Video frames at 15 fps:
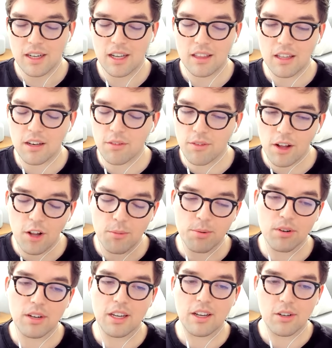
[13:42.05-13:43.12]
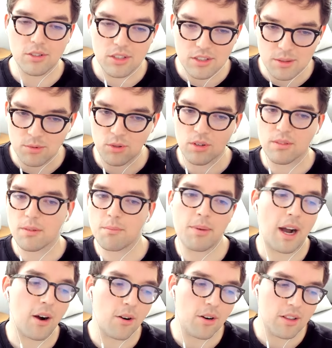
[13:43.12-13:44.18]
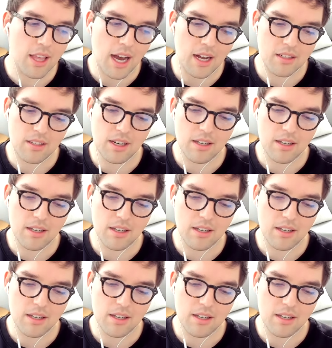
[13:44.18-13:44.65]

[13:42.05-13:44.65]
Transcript: and the developer ecosystem sort of empowered that.